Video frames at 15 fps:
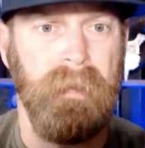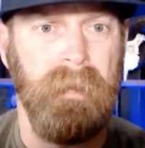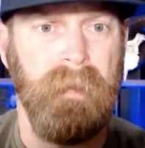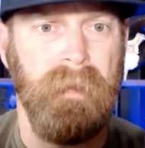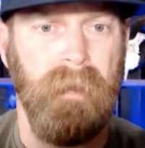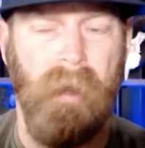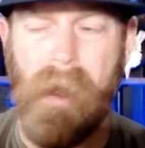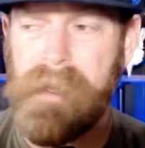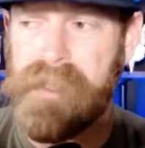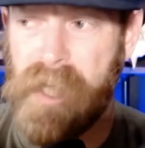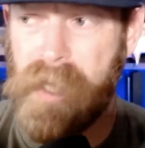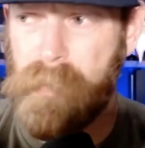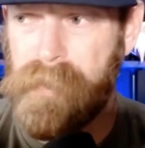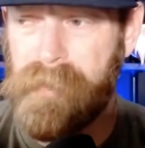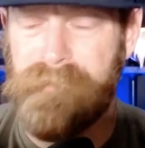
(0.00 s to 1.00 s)
All right, share
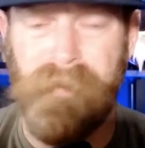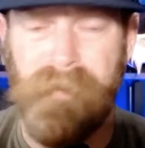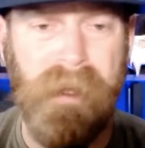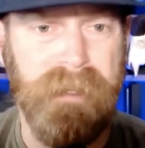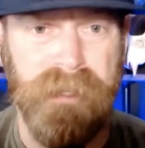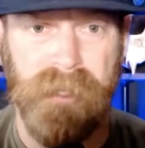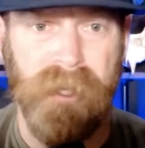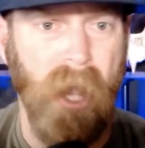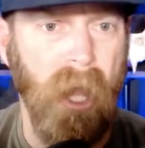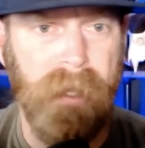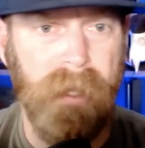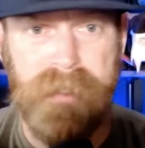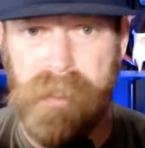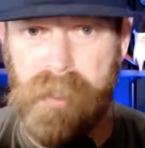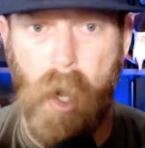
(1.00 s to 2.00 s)
it with your friends and
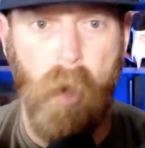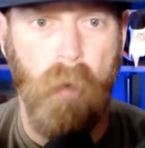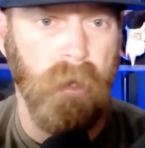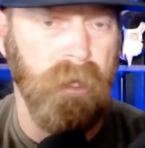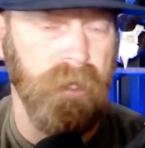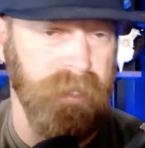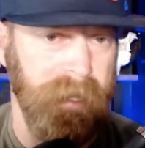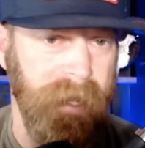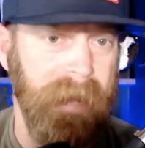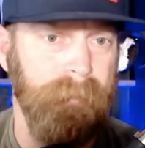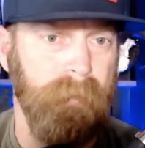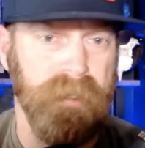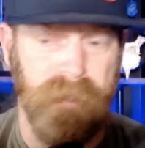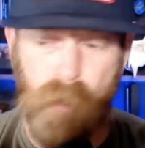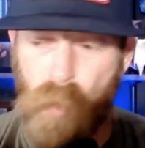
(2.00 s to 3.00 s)
colleagues and coworkers and
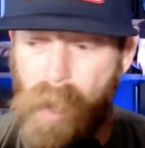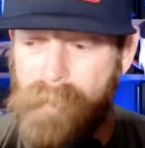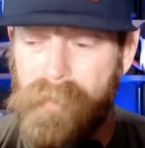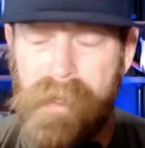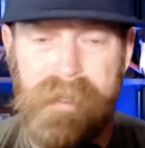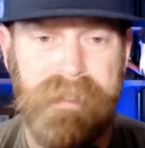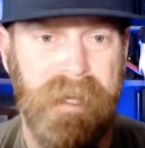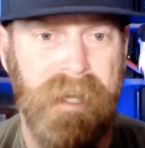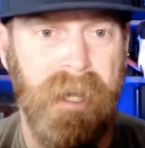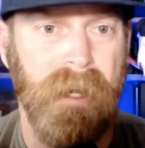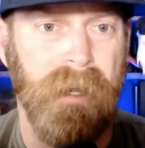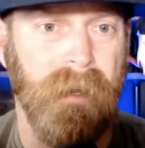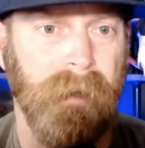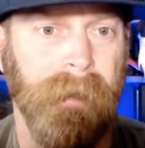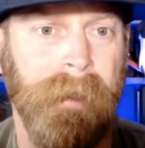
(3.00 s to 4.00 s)
neighbors and whoever needs to
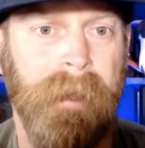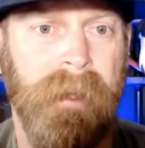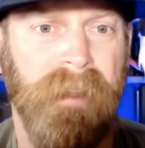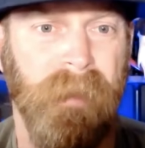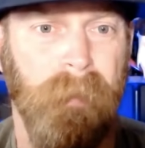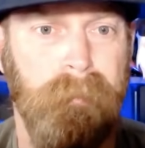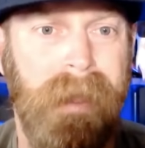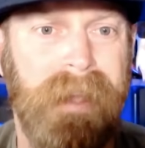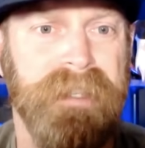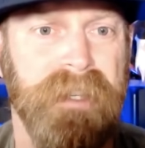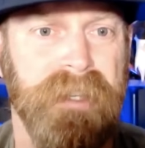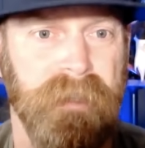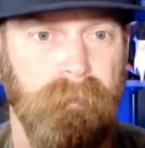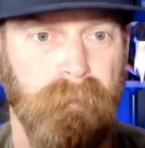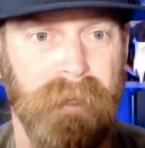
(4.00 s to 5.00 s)
hear the
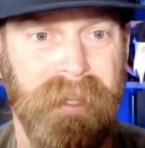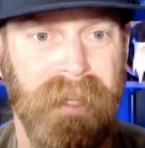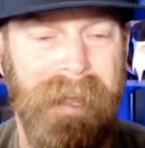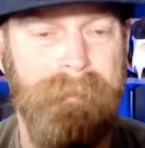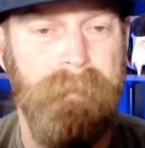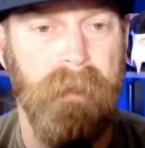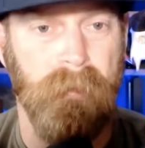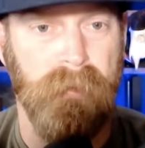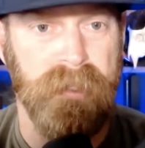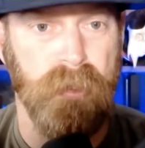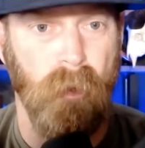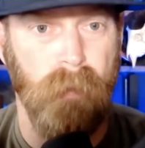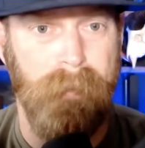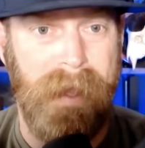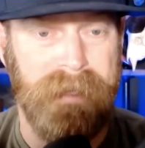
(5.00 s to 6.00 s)
message of reclaiming and
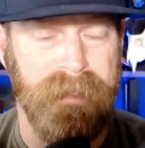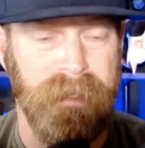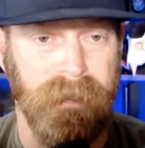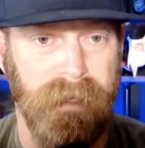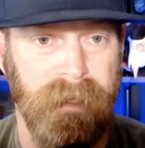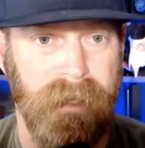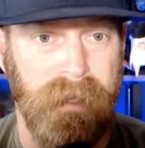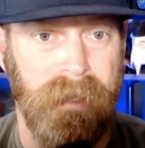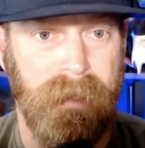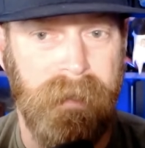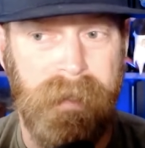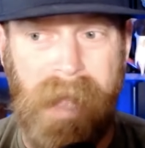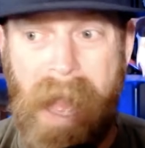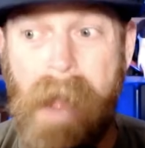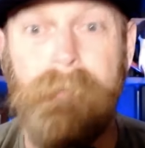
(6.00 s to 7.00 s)
restore masculinity.
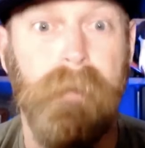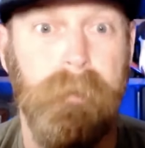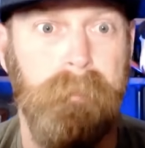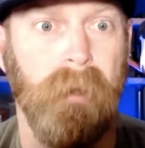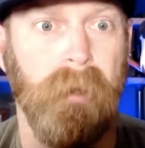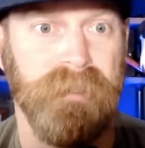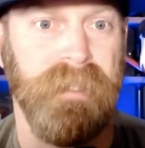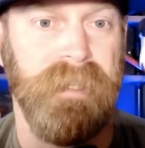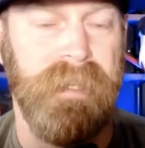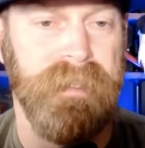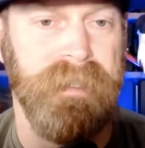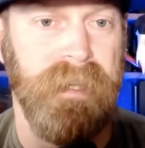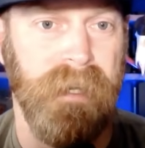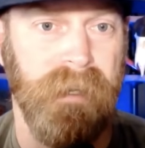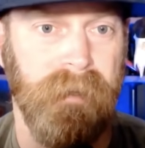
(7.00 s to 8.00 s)
Every person needs
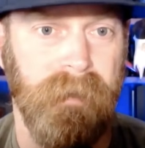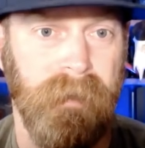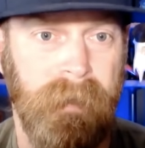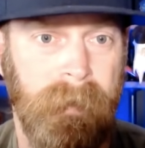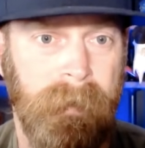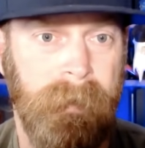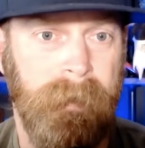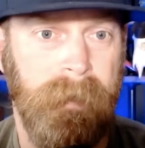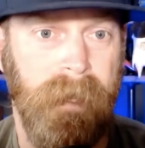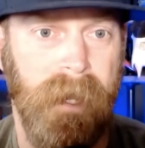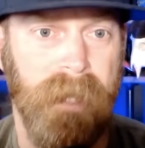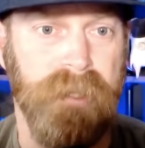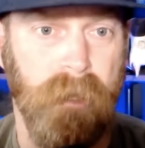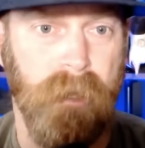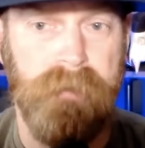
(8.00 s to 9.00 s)
to hear it. And
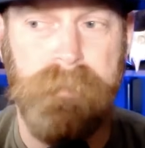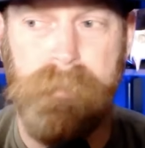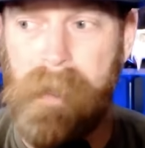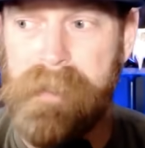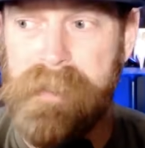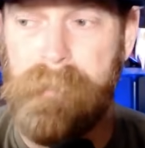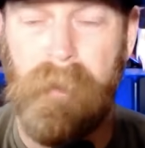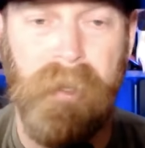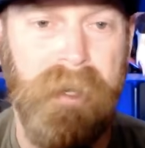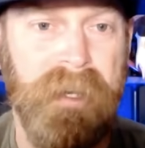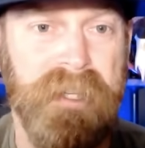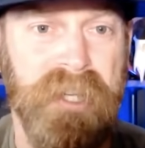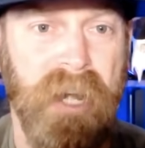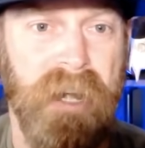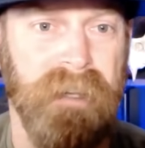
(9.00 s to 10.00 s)
it's your responsibility to
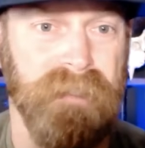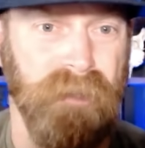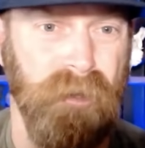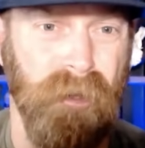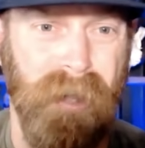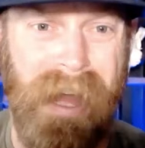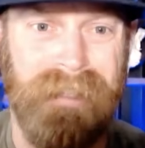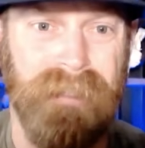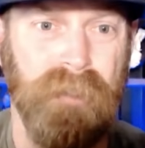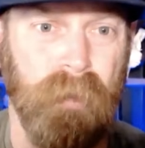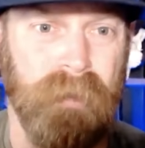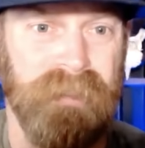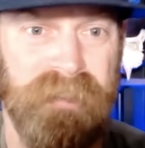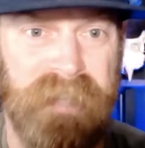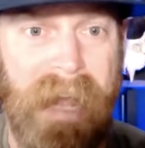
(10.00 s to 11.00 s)
share it so you're not so
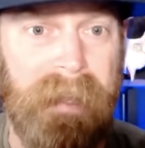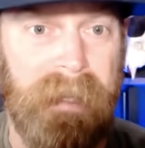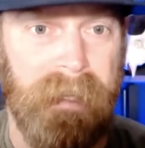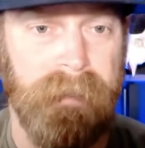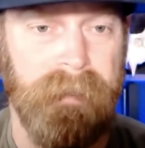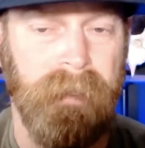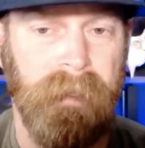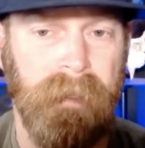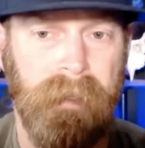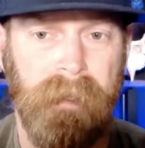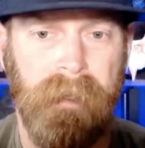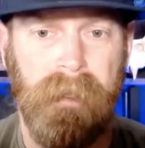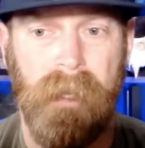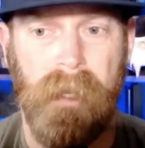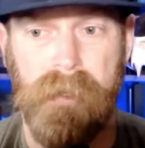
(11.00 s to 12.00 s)
silent
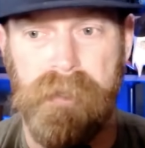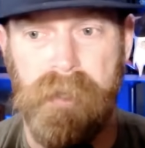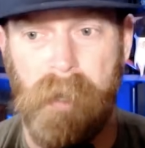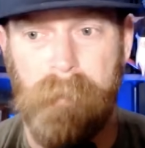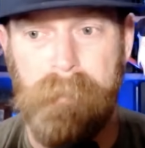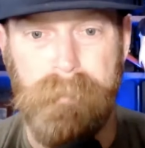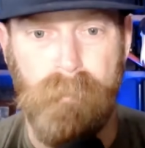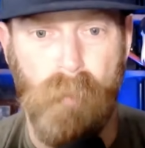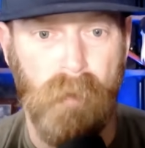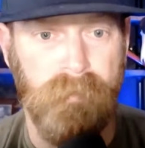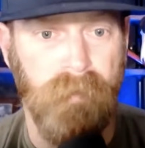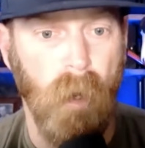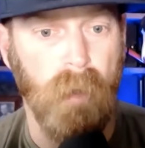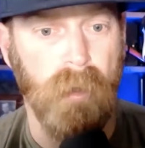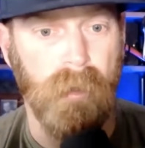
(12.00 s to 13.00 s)
and you start being more
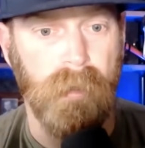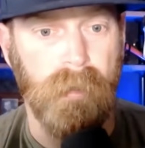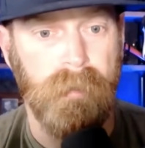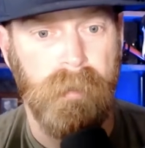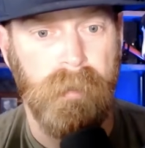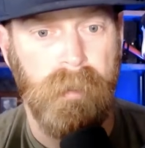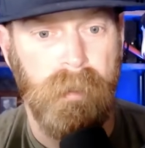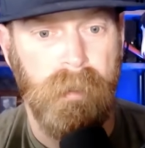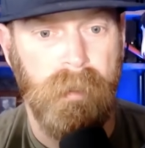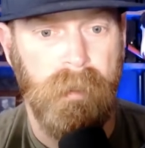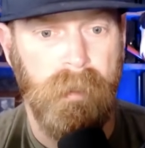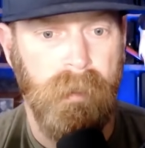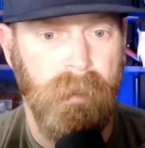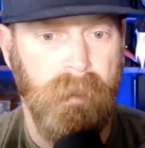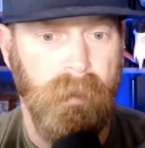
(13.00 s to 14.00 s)
vocal. All
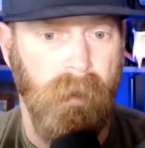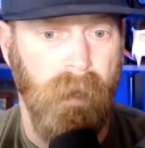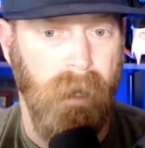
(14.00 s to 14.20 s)
right, I